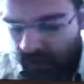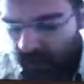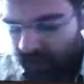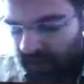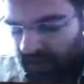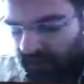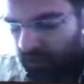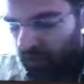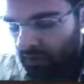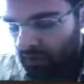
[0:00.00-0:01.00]
we have a
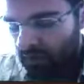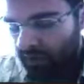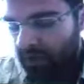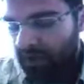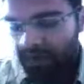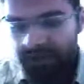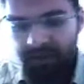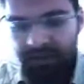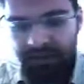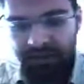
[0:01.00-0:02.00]
network of
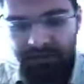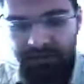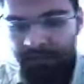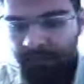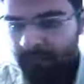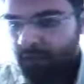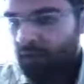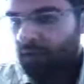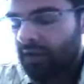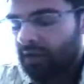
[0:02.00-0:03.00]
partners
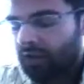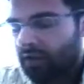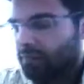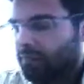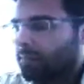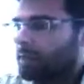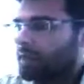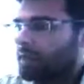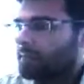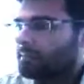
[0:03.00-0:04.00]
already
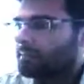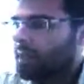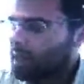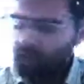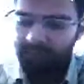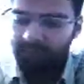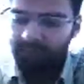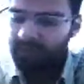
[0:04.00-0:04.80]
for, let me